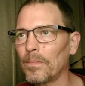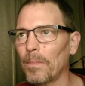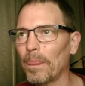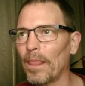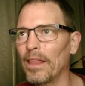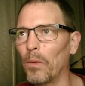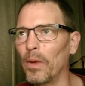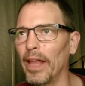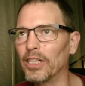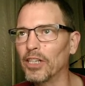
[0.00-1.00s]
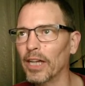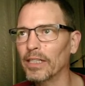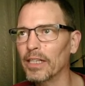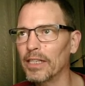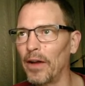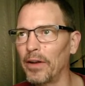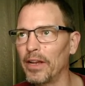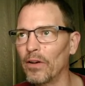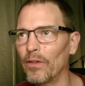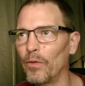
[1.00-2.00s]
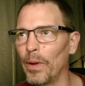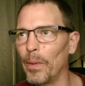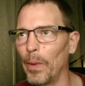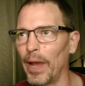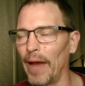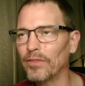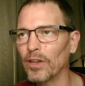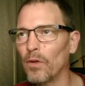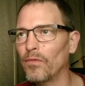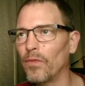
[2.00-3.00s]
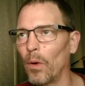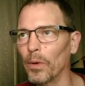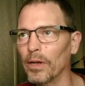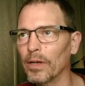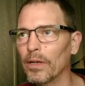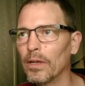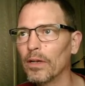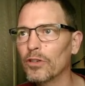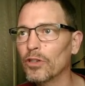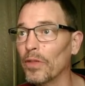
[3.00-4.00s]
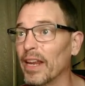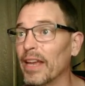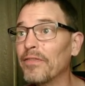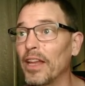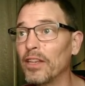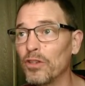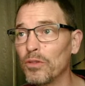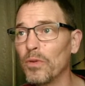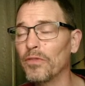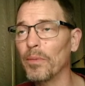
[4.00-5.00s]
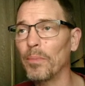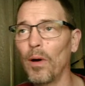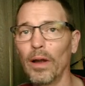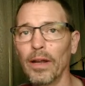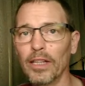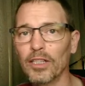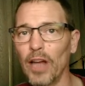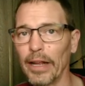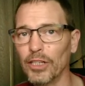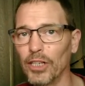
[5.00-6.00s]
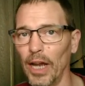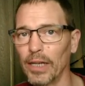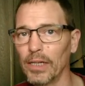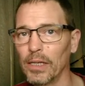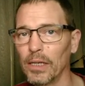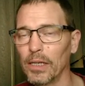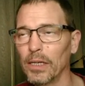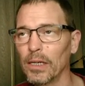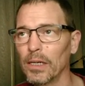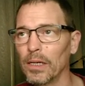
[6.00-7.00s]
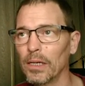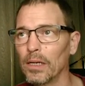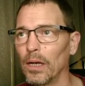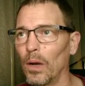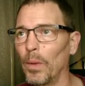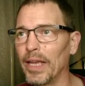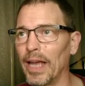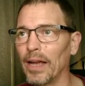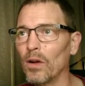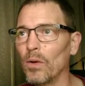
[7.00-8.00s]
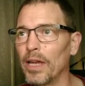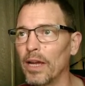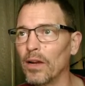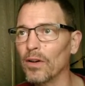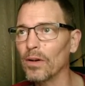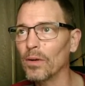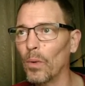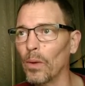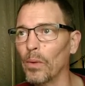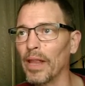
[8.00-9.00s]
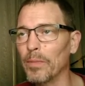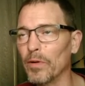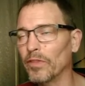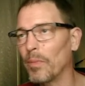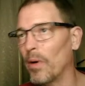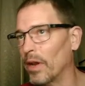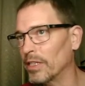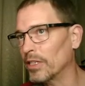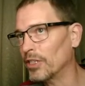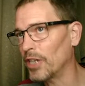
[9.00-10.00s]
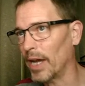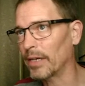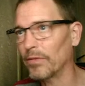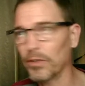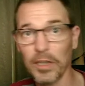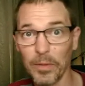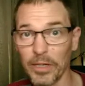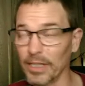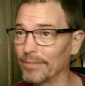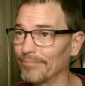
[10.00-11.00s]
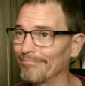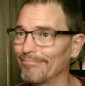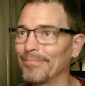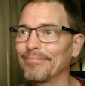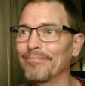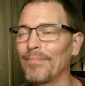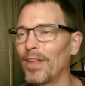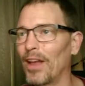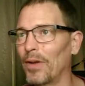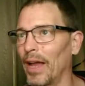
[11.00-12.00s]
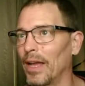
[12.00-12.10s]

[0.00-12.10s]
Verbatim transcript: that when they checked us down here, if we, we have to go forward, so that if they do move the pawn, it's not a check. We can't go here where when they move the pawn, it's a check for some reason. Okay.